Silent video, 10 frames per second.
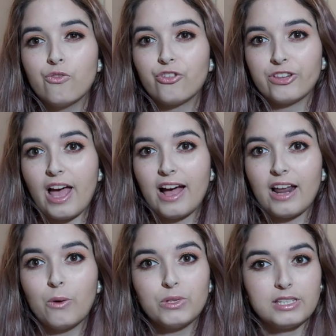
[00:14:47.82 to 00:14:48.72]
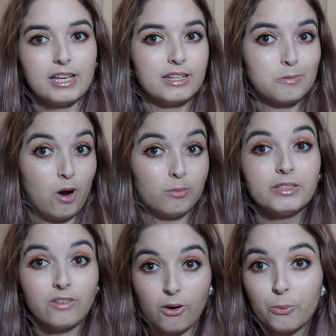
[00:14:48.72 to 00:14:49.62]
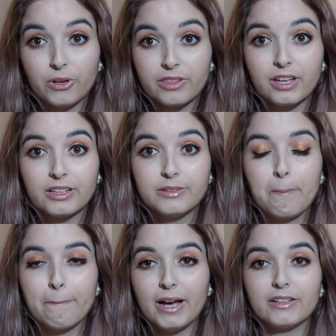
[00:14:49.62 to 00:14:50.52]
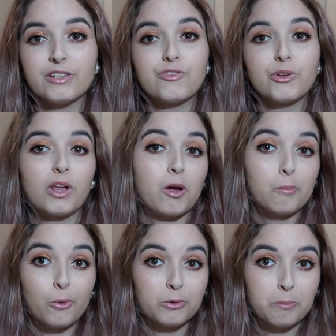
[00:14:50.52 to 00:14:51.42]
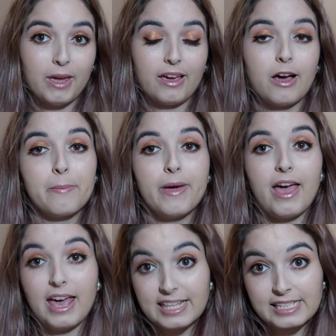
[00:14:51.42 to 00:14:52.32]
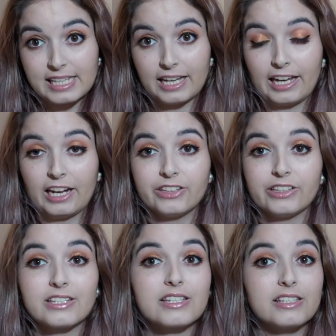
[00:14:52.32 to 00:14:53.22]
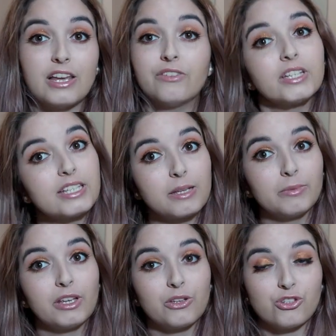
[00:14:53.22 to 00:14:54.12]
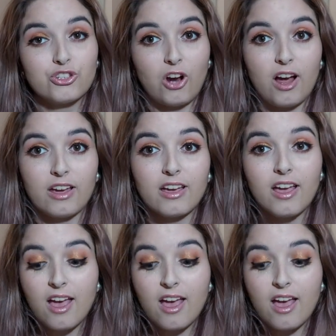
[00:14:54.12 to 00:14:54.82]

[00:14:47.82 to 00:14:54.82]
For that, I would say it's probably not worth it, but if you like both makeup and skincare, this is definitely something you should try.